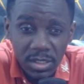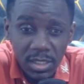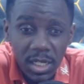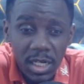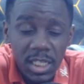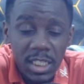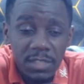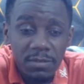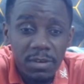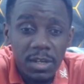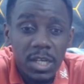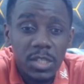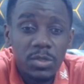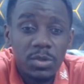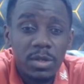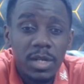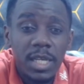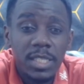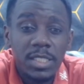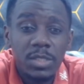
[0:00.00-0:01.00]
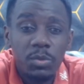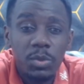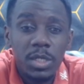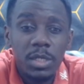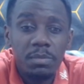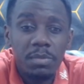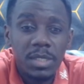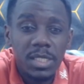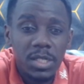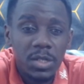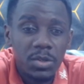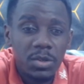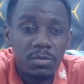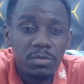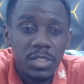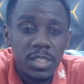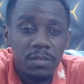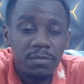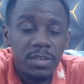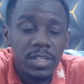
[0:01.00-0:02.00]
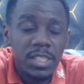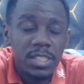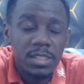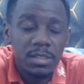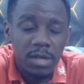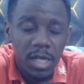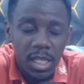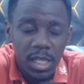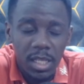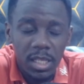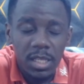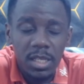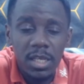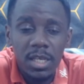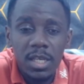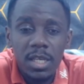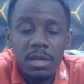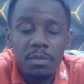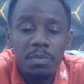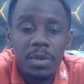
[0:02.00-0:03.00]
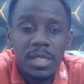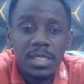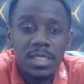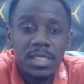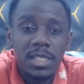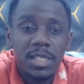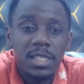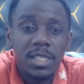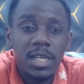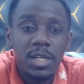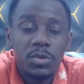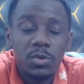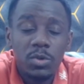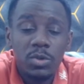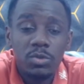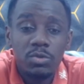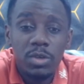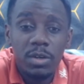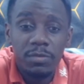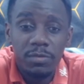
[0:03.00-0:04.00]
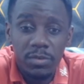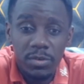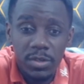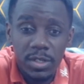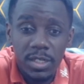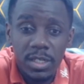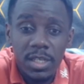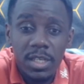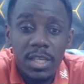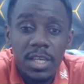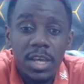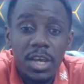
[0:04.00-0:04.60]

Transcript: Alex Ferguson has a winning percentage of 73% at Old Trafford.